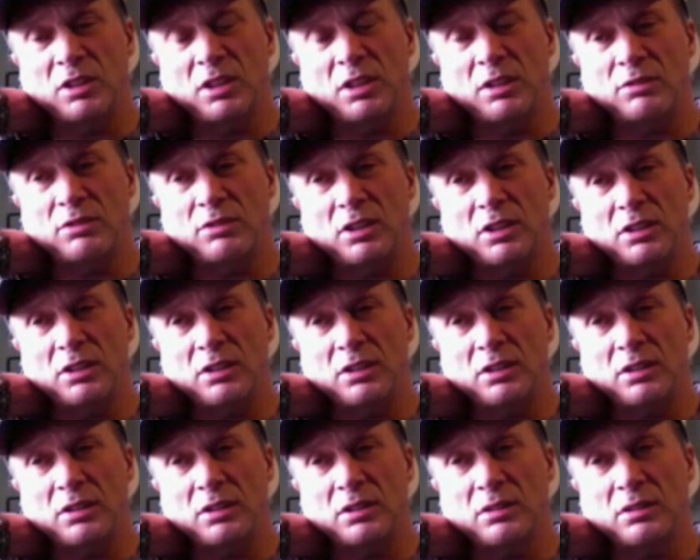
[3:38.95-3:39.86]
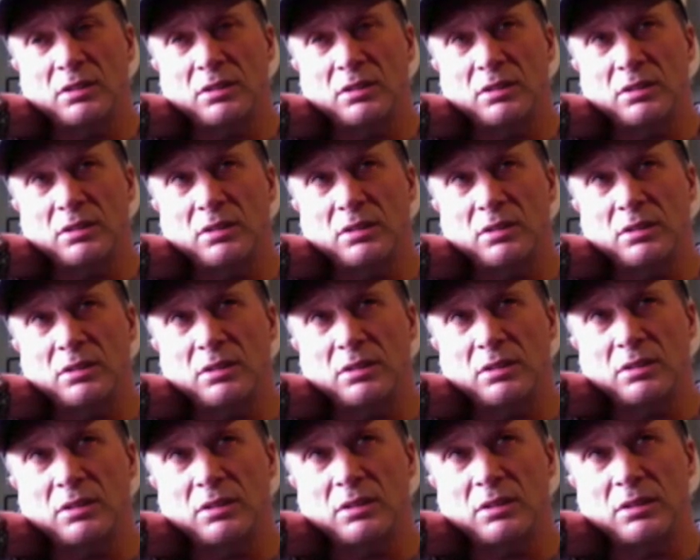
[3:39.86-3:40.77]
have like a
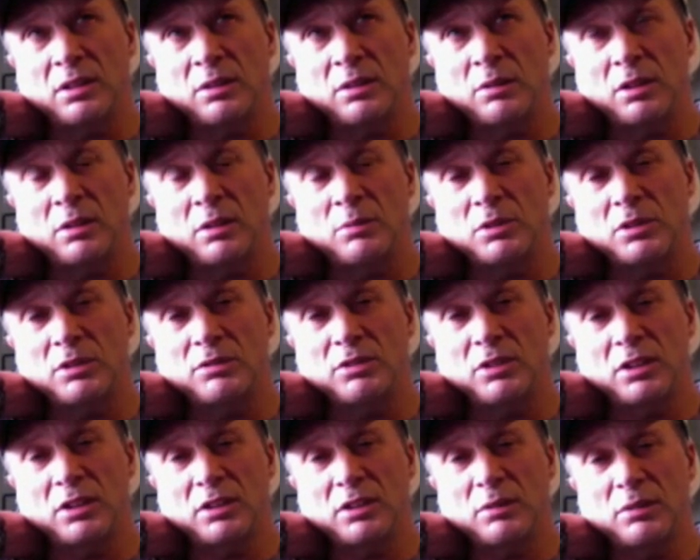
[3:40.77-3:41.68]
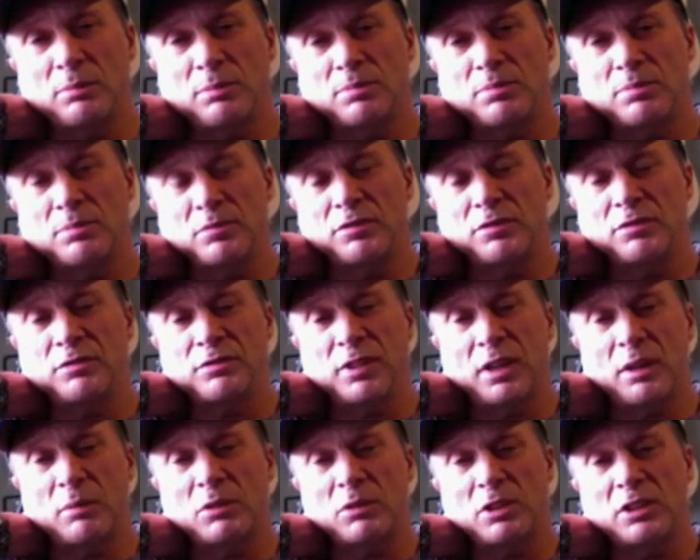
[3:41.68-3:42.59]
bit of like a
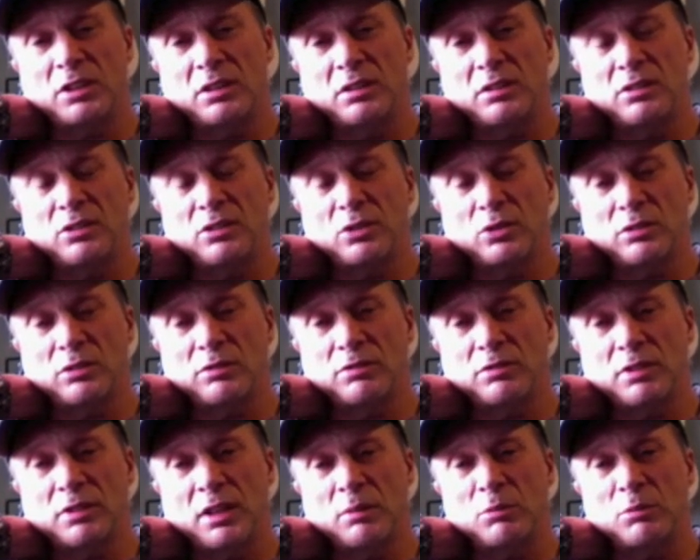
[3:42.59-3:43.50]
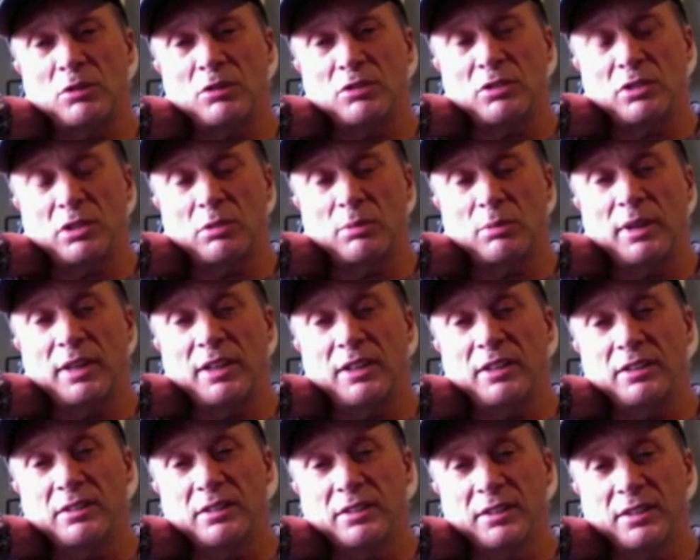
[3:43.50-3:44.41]
family sort of atmosphere about
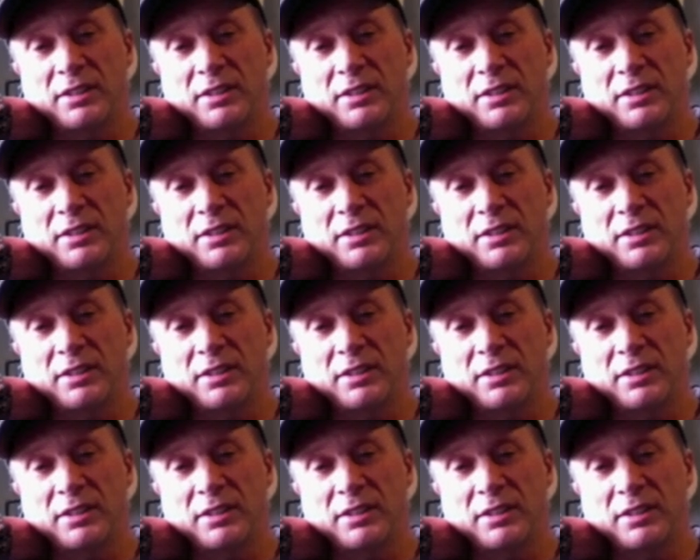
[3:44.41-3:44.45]
it.